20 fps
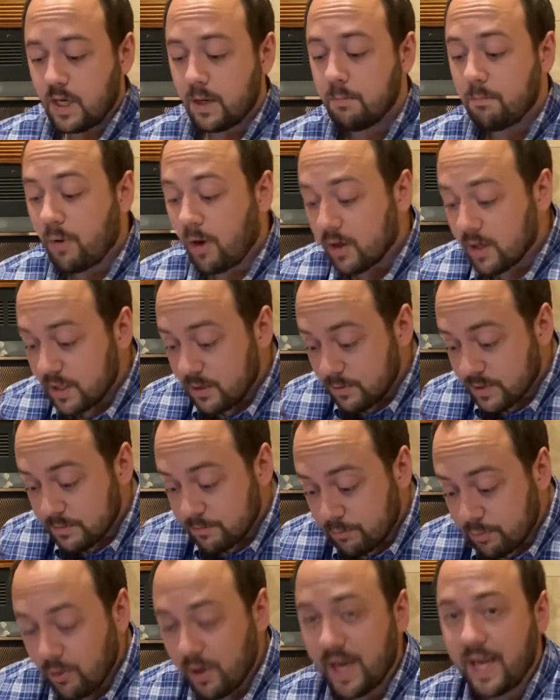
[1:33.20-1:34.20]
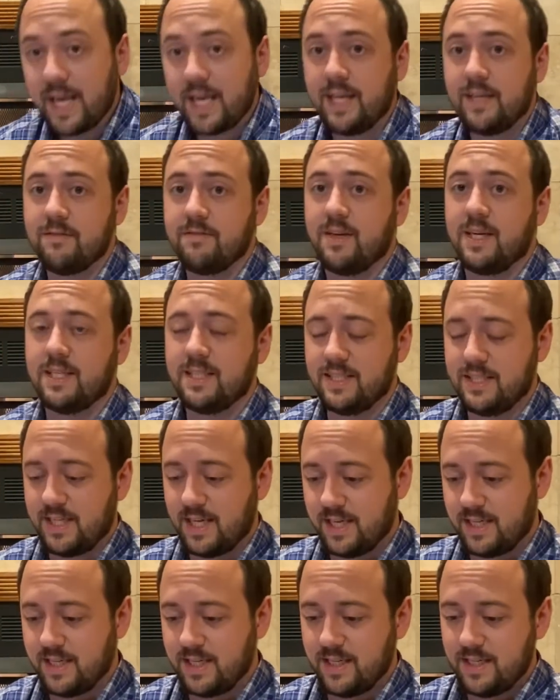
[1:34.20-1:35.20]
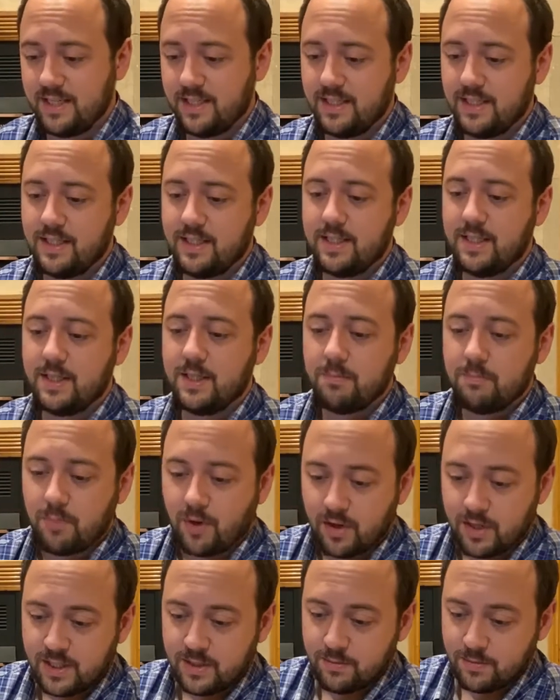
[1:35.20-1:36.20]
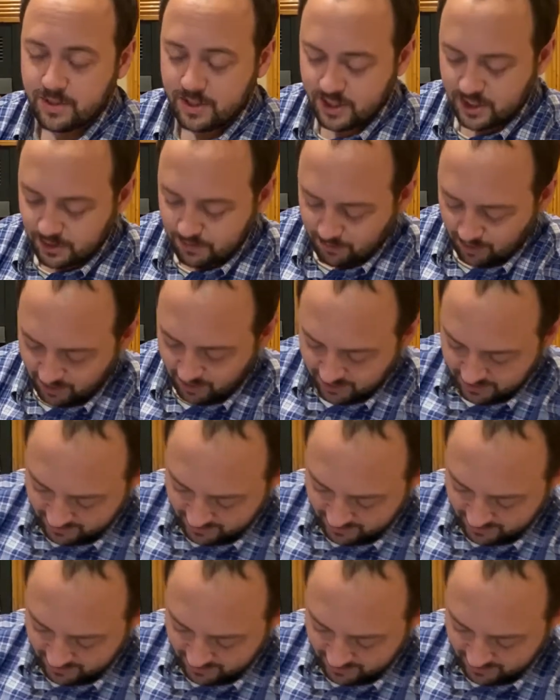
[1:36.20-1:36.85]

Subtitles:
Barney was brave, I said. Barney was smart